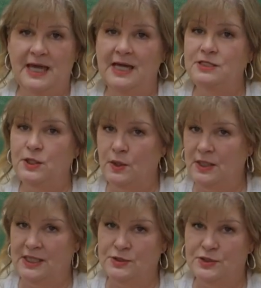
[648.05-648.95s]
and
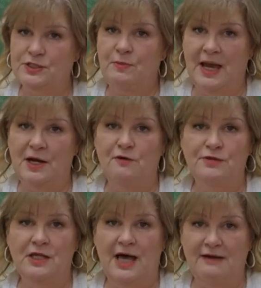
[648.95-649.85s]
total interest paid over
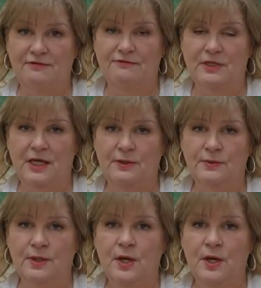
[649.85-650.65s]
the life of the loan,